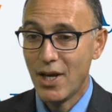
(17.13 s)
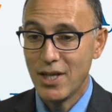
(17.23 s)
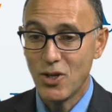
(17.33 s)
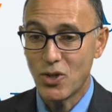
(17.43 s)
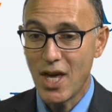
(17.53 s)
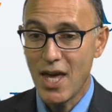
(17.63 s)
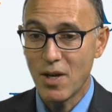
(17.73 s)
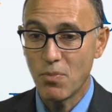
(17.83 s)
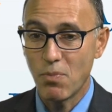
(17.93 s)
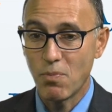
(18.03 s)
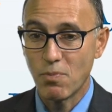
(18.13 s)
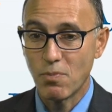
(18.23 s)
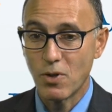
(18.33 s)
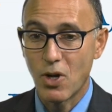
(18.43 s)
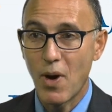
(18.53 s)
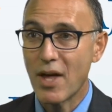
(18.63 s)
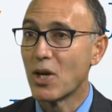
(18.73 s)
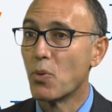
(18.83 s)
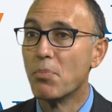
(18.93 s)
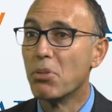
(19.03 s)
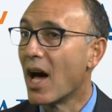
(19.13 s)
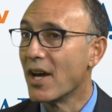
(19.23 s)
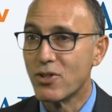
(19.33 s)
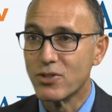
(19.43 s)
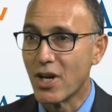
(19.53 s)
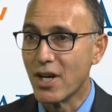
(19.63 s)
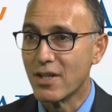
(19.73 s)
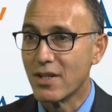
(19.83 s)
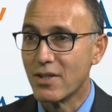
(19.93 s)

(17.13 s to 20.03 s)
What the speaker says: You can't go out there with blinders on.